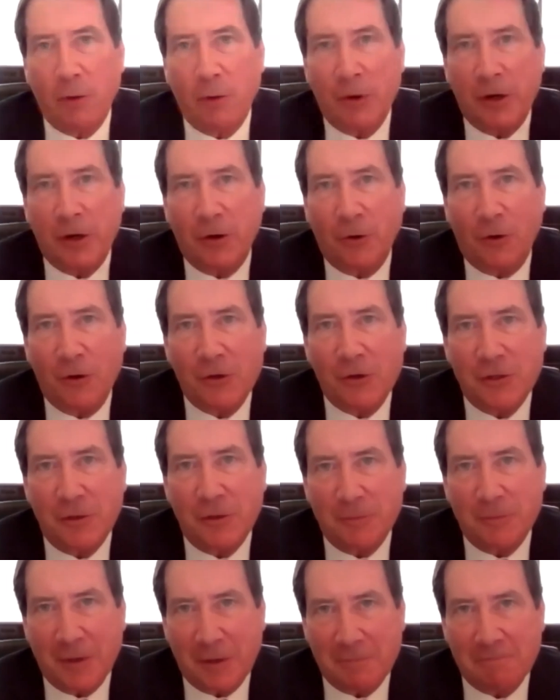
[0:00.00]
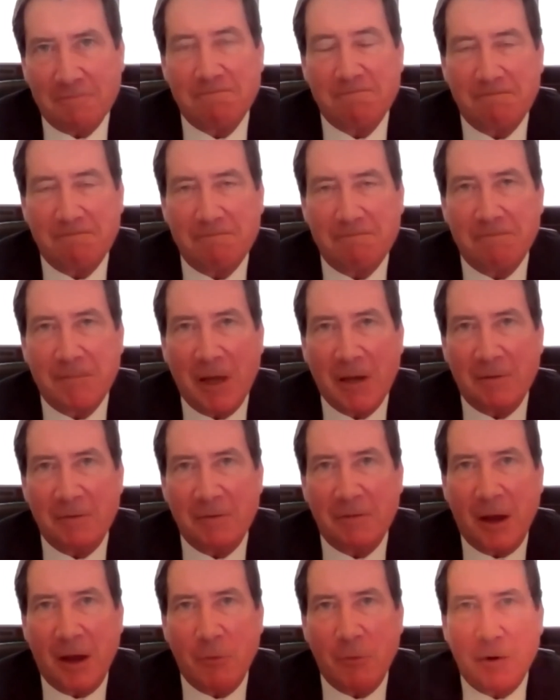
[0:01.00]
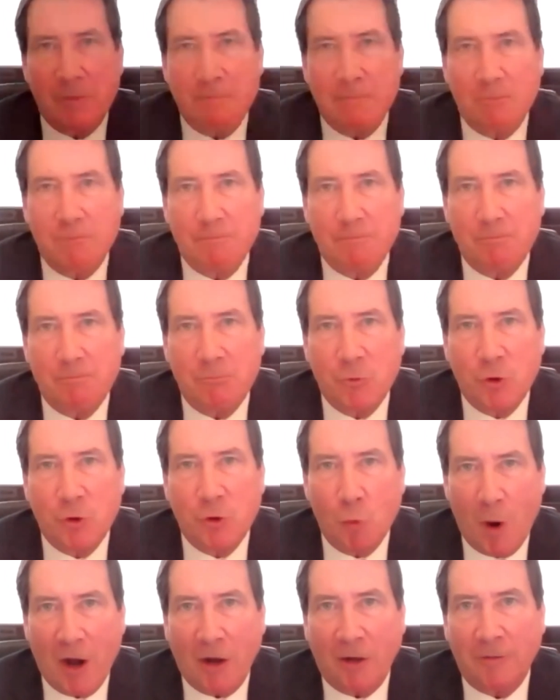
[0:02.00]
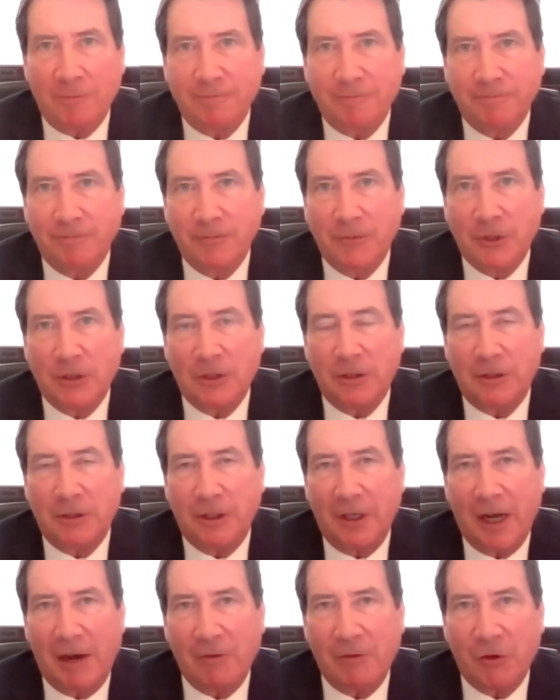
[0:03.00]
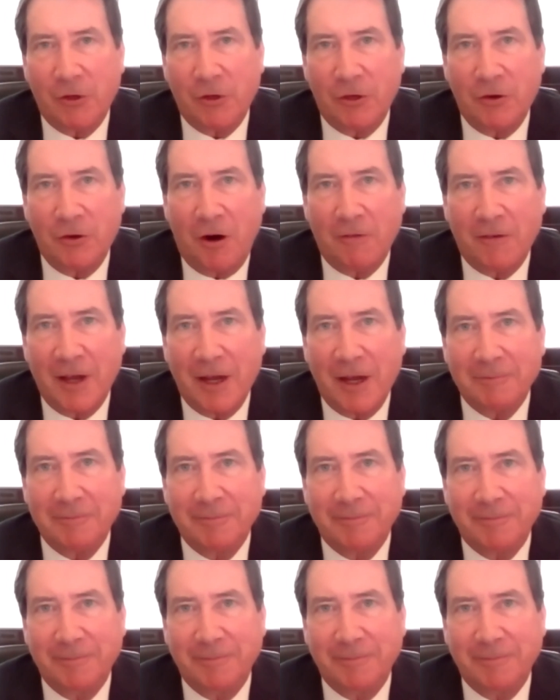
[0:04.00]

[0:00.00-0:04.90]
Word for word: I would encourage them that they they would do well to to have a good golf game.